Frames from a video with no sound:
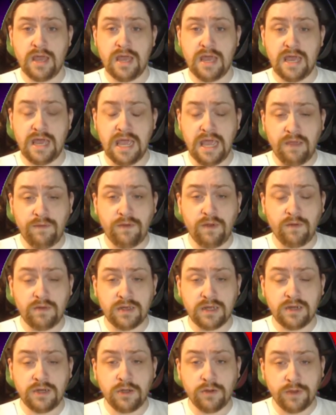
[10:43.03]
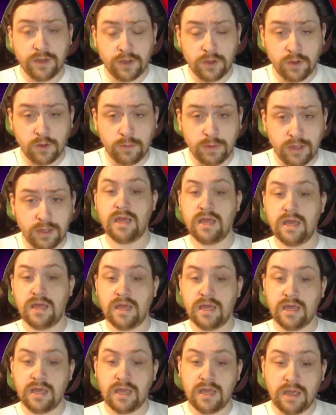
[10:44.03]
if you've seen Yurikuma,
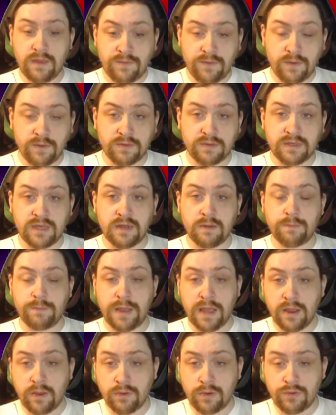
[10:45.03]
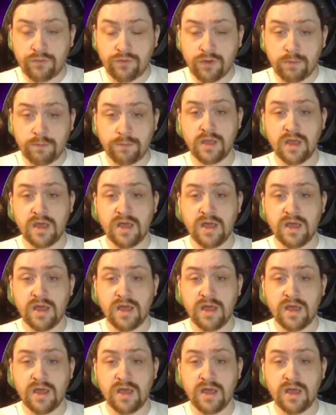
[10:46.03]
if you've seen Penguin Drum,